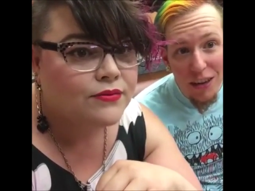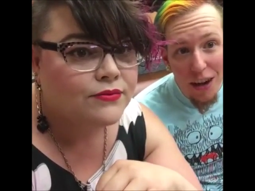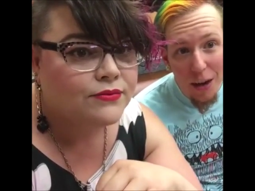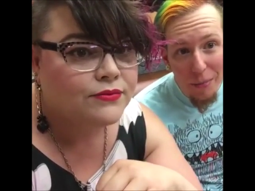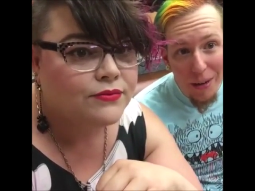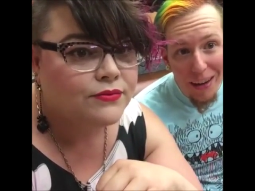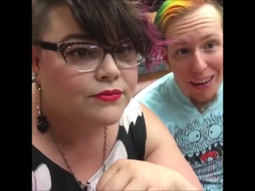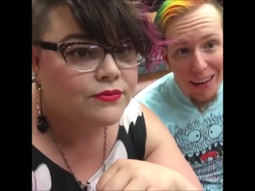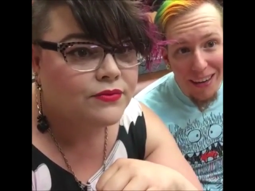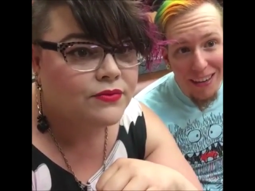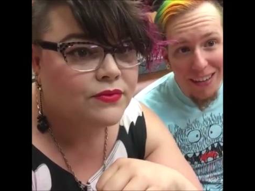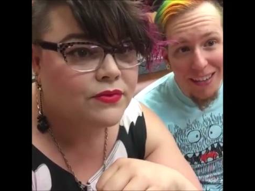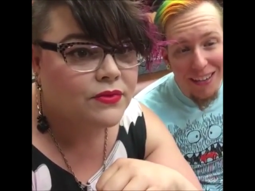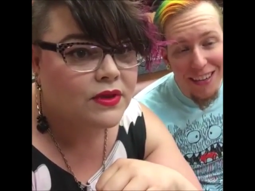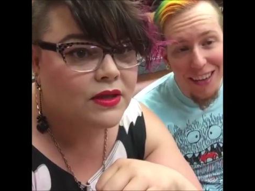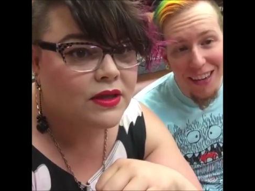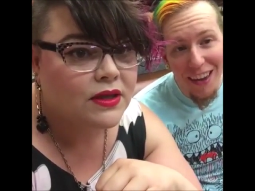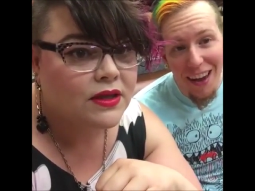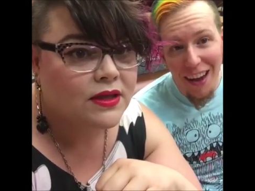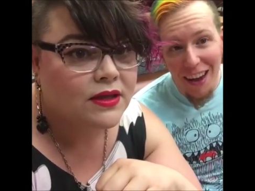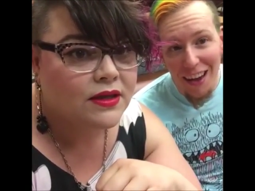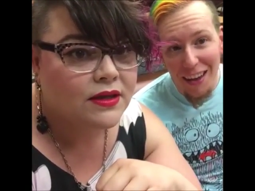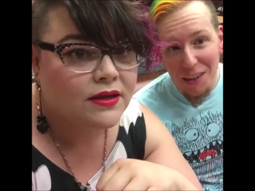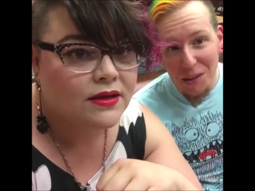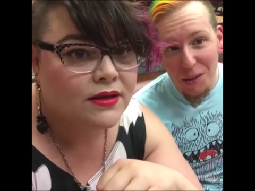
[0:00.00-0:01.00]
Speaker 1: comment and say
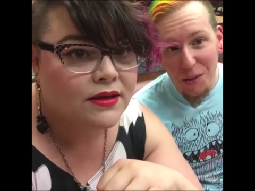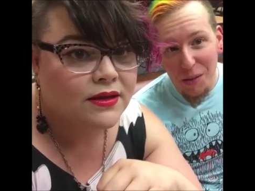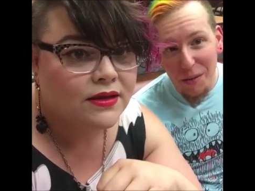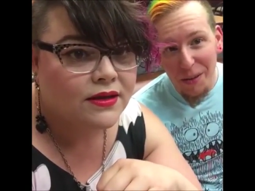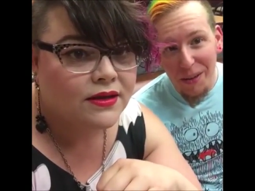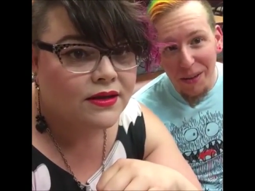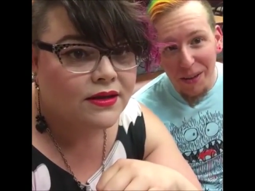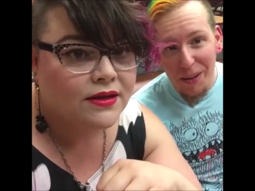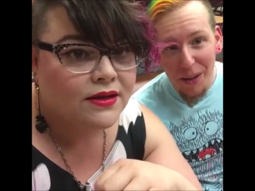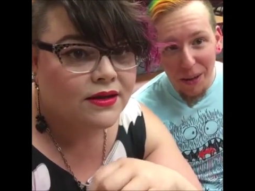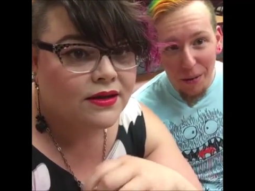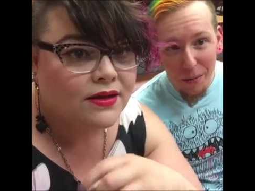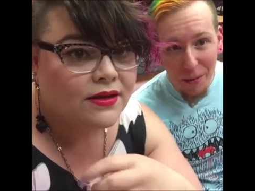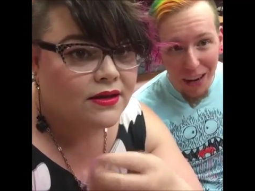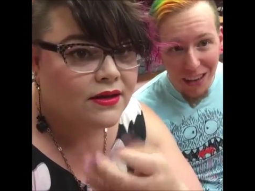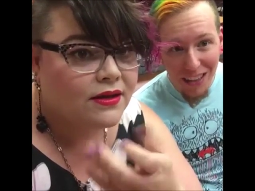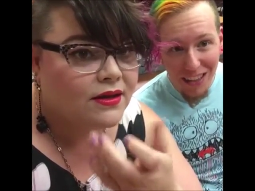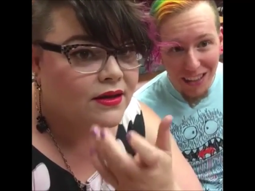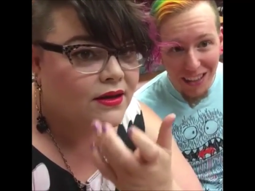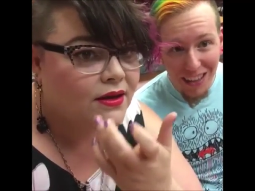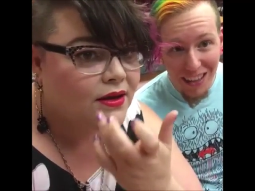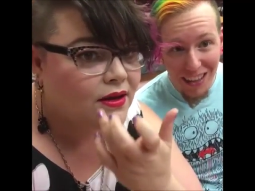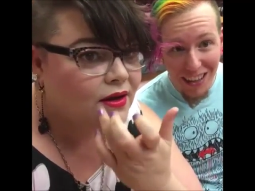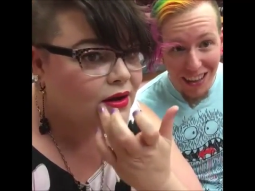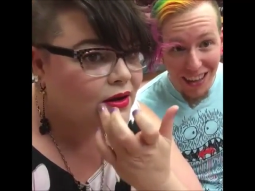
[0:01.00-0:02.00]
hi so we know you're
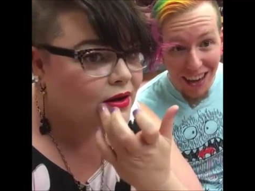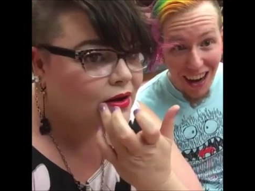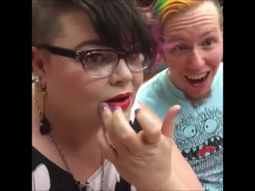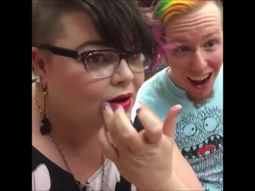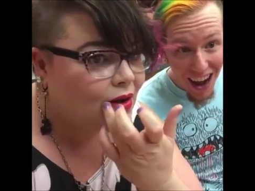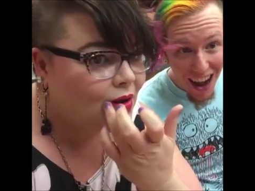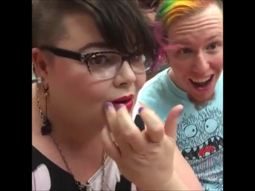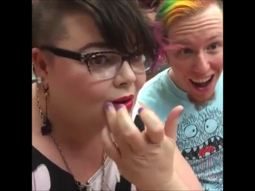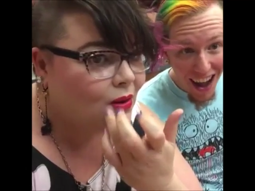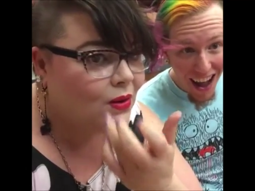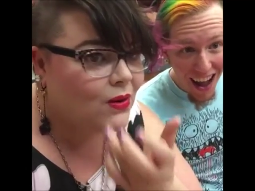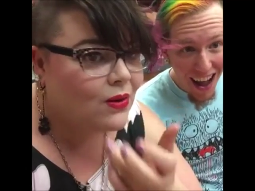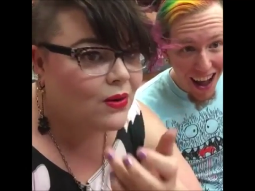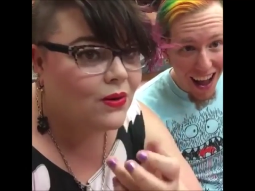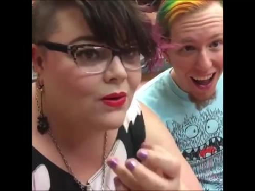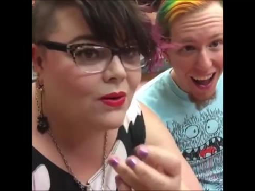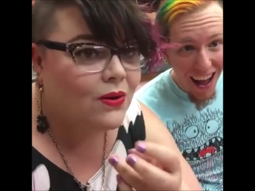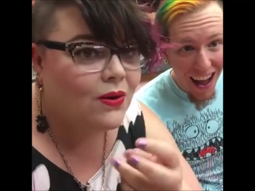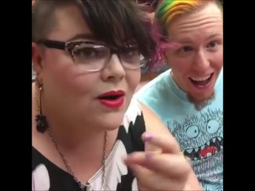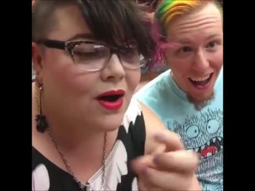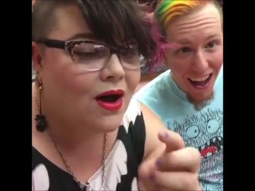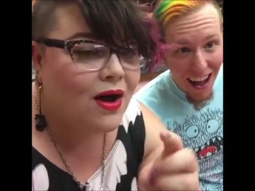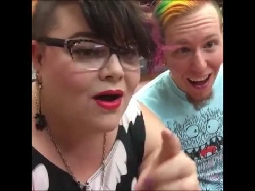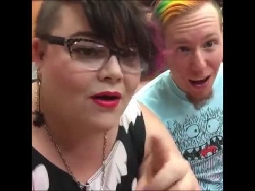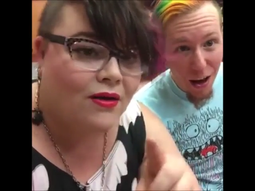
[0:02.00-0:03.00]
watching.
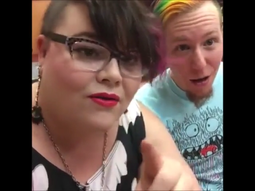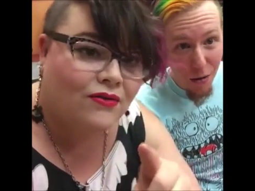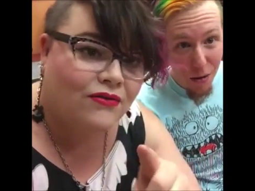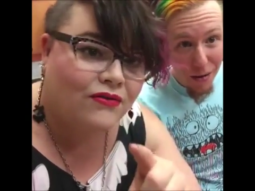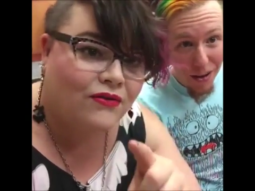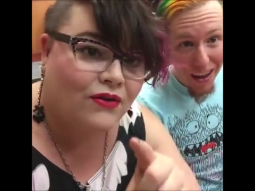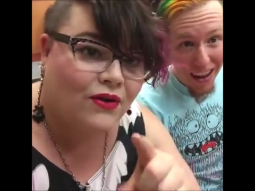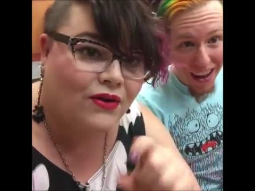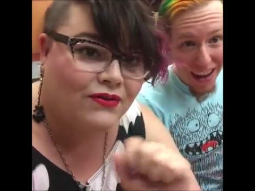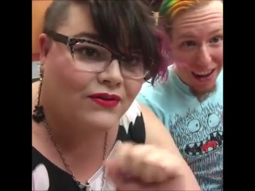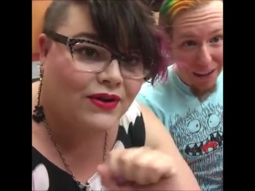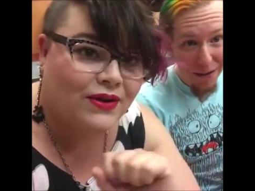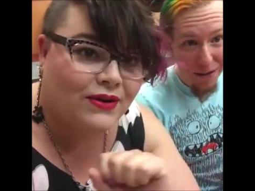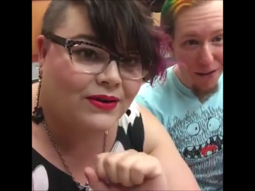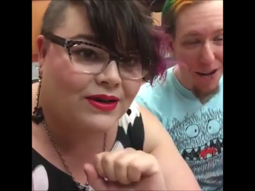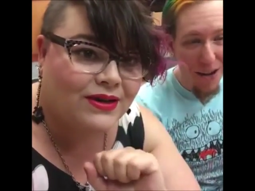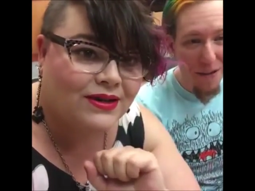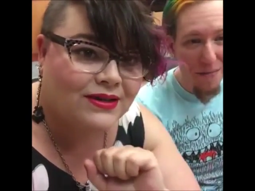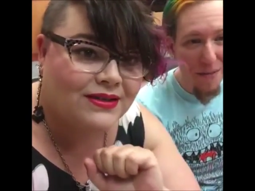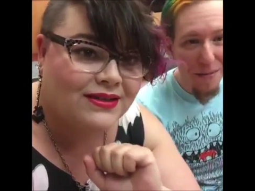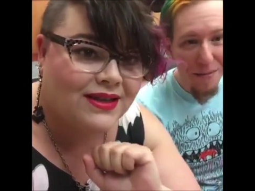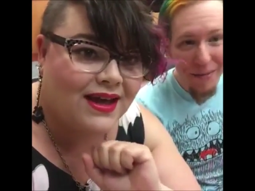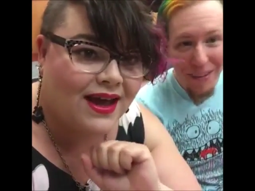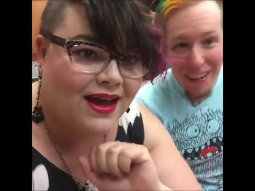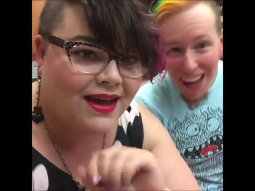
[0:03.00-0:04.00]
Oh, oh four hey,
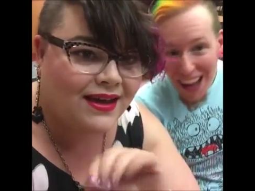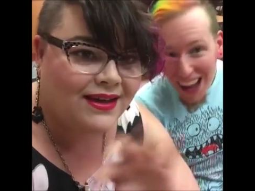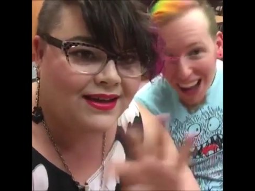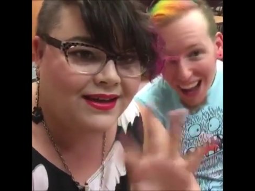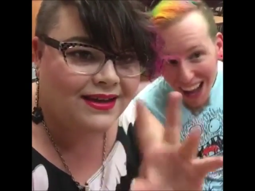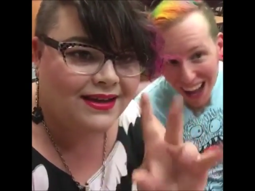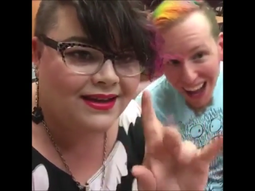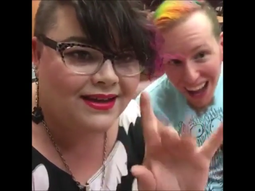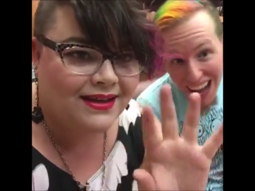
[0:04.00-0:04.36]
viewers. Four hi.